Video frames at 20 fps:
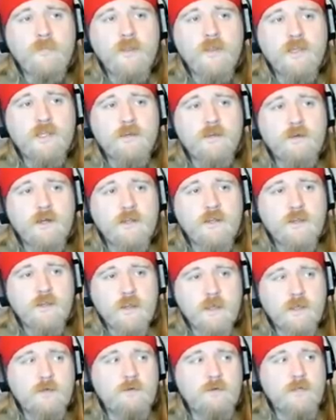Is there
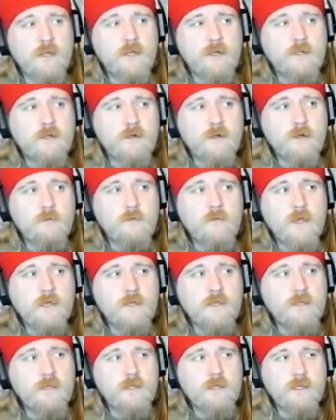anything else related to the Drunken
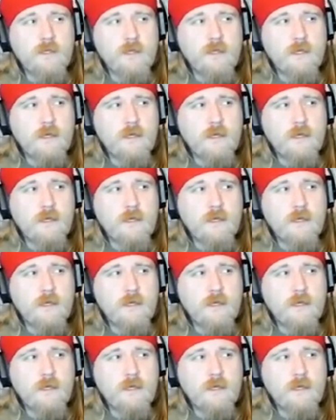Peasants?